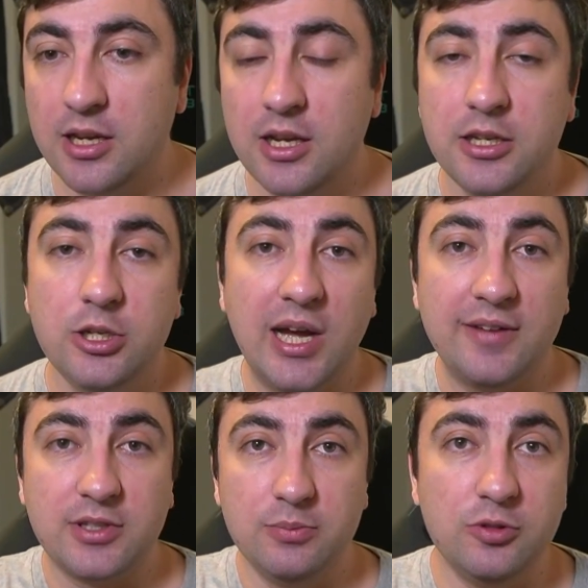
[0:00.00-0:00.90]
You'll have
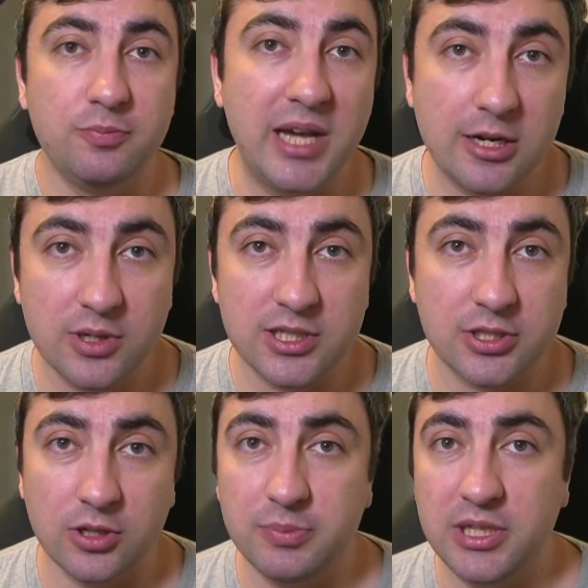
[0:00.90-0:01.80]
to move backwards, so
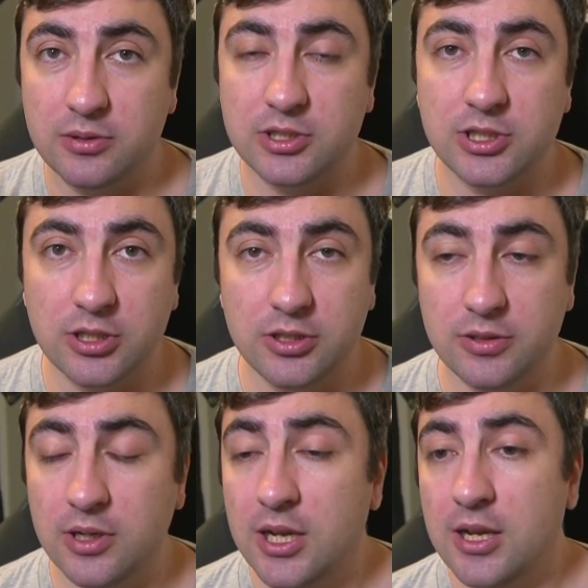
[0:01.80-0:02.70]
I'll be able to show you
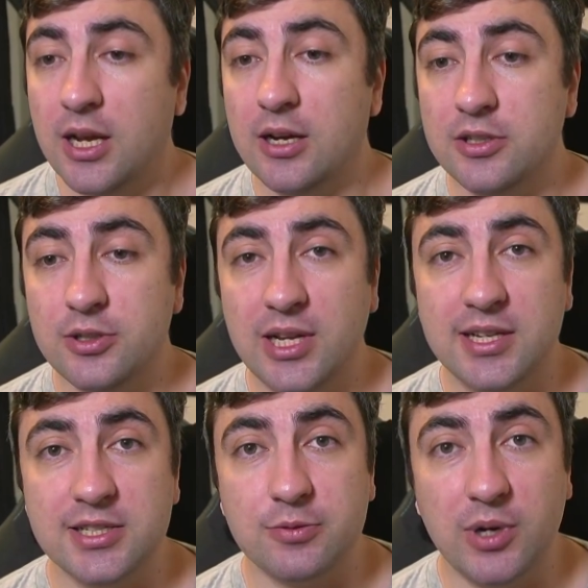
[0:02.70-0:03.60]
how to do that
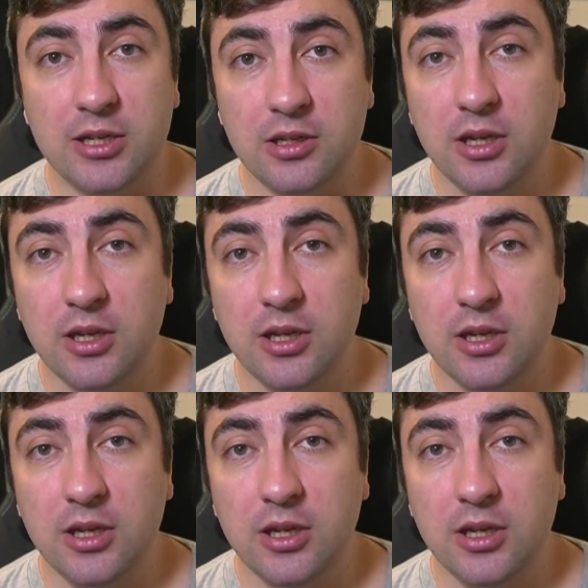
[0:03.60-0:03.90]
as well.